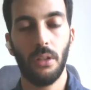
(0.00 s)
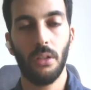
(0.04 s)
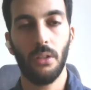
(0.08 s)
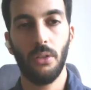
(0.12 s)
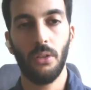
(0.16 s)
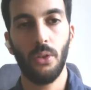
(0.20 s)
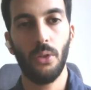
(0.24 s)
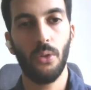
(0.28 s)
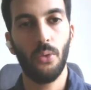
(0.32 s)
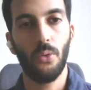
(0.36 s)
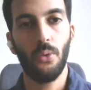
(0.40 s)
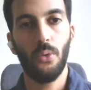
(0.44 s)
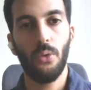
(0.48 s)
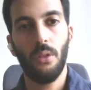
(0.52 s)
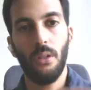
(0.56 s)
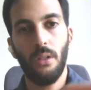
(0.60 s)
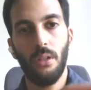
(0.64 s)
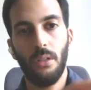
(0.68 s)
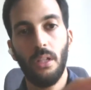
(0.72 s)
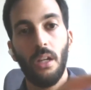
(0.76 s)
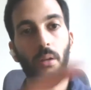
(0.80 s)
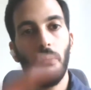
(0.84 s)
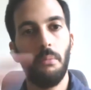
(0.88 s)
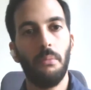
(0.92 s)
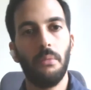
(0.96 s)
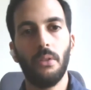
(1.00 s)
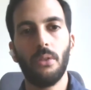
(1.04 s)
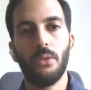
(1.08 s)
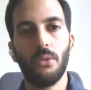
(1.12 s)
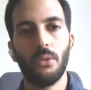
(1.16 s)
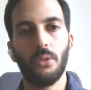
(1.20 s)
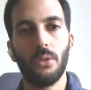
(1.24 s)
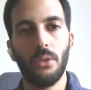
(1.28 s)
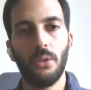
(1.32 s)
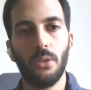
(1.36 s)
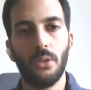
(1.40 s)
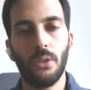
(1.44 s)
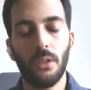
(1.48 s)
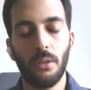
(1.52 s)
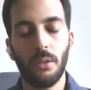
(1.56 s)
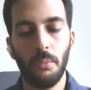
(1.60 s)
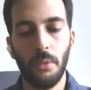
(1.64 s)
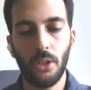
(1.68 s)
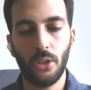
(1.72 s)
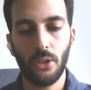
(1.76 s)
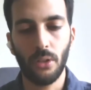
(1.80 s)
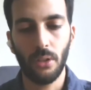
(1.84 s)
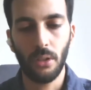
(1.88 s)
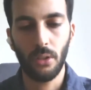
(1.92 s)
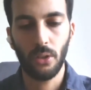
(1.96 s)
new, you did
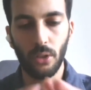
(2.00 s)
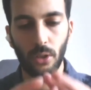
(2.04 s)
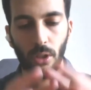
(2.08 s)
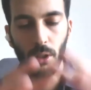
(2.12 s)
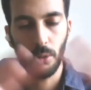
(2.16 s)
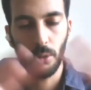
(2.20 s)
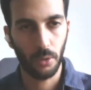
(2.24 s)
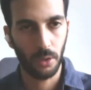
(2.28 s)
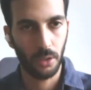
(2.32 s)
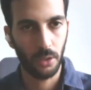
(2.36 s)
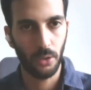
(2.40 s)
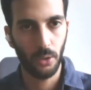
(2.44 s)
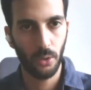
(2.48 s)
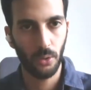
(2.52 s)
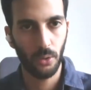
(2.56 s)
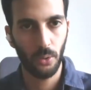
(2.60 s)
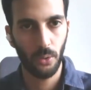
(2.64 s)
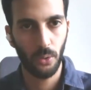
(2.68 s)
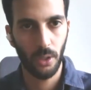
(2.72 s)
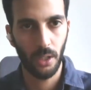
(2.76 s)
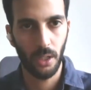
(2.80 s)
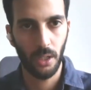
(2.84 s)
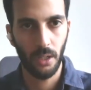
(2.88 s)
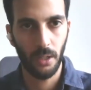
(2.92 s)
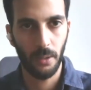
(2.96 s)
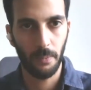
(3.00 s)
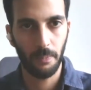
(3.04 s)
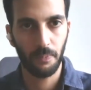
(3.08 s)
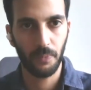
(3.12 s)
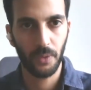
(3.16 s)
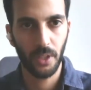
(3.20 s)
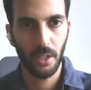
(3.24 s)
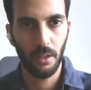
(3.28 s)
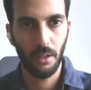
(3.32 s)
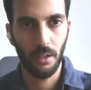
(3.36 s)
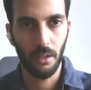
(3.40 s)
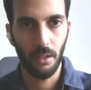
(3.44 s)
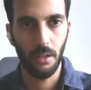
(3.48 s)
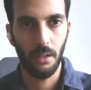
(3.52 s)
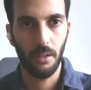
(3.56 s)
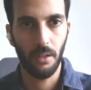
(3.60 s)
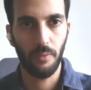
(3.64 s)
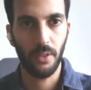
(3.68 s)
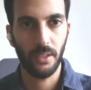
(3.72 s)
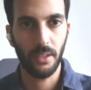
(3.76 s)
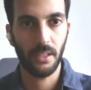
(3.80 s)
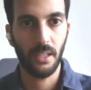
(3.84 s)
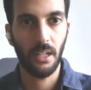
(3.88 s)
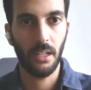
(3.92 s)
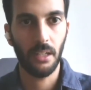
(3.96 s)
mention that you saw it with the new
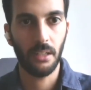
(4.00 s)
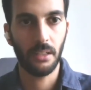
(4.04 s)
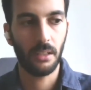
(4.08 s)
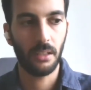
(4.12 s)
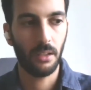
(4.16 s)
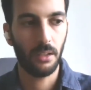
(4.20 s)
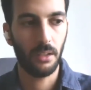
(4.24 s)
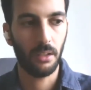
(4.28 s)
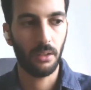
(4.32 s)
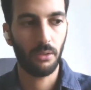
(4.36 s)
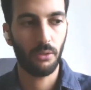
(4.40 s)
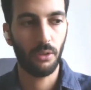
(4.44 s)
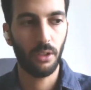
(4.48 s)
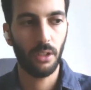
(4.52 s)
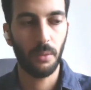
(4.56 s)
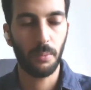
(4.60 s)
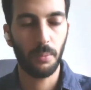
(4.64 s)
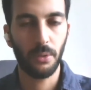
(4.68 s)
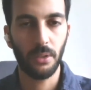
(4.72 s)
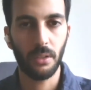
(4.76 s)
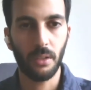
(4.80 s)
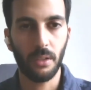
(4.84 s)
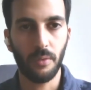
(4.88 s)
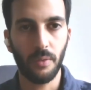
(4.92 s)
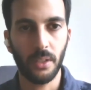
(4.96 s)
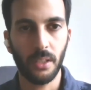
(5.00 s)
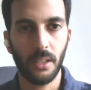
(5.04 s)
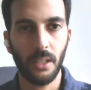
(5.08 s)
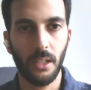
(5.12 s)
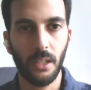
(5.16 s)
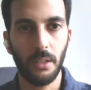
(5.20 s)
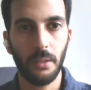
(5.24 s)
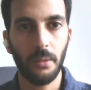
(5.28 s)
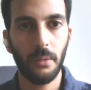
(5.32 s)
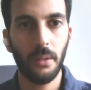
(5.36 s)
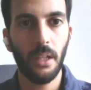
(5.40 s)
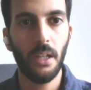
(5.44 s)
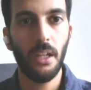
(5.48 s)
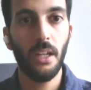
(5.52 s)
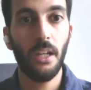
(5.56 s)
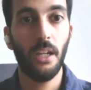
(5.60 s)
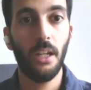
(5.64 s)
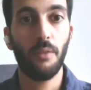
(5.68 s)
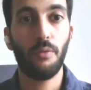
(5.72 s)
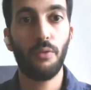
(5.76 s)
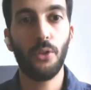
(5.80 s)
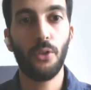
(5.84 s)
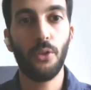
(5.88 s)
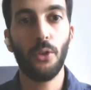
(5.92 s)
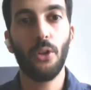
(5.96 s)
facade, the 3D printed facade.
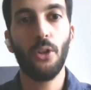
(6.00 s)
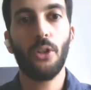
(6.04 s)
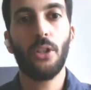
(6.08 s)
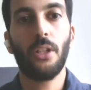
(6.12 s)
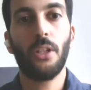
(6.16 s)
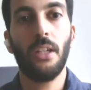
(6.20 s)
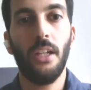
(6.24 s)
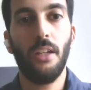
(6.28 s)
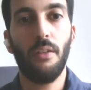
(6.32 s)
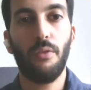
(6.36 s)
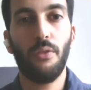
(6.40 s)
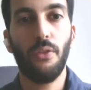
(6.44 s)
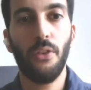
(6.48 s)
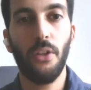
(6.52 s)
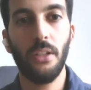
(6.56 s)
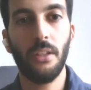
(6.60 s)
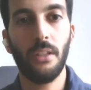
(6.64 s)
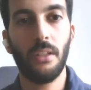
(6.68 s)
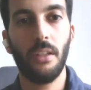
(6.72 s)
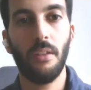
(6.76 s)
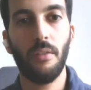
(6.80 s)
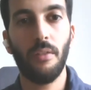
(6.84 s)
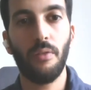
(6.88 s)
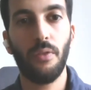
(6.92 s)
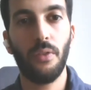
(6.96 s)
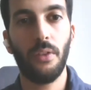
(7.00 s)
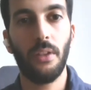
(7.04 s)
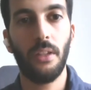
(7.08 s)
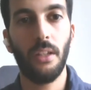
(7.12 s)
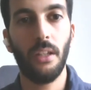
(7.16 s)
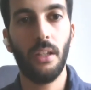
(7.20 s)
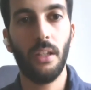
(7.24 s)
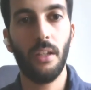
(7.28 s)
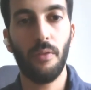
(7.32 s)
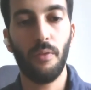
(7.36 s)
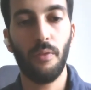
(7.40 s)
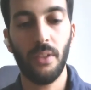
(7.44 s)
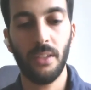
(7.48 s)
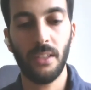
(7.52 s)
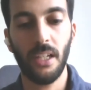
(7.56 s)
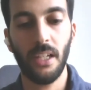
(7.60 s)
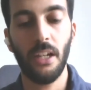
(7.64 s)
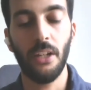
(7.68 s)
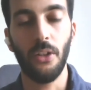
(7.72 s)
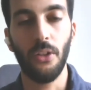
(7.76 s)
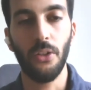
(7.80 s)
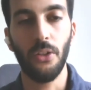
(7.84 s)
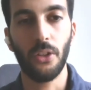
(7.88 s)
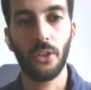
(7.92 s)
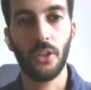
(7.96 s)
If you look in front of the
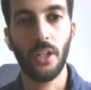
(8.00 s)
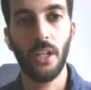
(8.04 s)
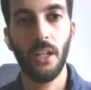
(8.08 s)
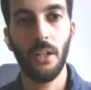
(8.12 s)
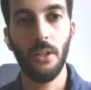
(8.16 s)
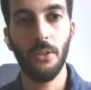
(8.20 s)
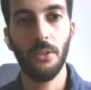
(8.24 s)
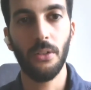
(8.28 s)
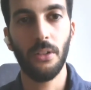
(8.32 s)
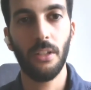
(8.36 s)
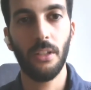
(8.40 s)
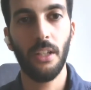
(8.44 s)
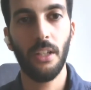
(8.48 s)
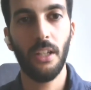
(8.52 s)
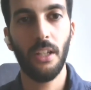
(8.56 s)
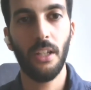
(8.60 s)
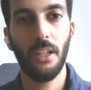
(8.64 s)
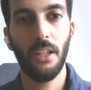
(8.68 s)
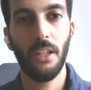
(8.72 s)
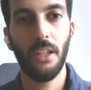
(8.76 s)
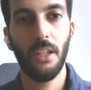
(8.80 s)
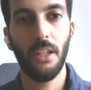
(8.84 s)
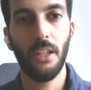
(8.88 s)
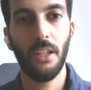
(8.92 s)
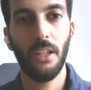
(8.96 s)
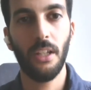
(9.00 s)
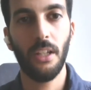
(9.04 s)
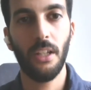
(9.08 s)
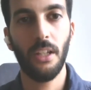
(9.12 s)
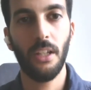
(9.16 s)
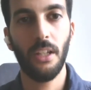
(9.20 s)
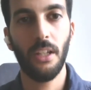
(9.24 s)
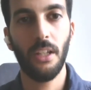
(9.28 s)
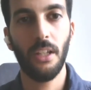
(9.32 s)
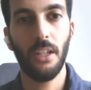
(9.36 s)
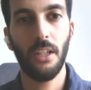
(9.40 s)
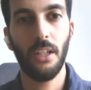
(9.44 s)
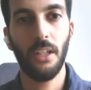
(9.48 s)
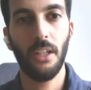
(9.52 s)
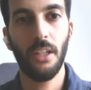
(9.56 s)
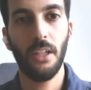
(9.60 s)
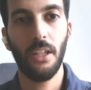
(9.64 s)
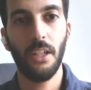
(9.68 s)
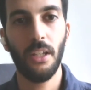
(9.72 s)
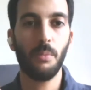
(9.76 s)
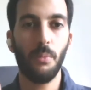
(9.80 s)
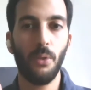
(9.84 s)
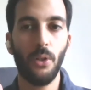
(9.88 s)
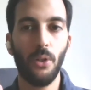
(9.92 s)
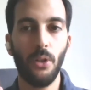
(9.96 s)
facade on the ground, you actually
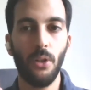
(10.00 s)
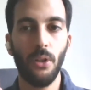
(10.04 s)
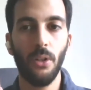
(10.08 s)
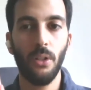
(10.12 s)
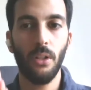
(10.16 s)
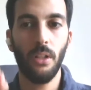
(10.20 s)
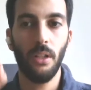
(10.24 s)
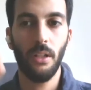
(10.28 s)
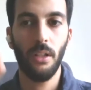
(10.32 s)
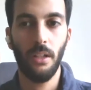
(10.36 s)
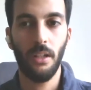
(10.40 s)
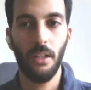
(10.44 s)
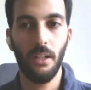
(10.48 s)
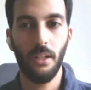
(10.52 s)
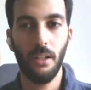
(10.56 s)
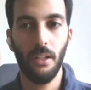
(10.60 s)
see small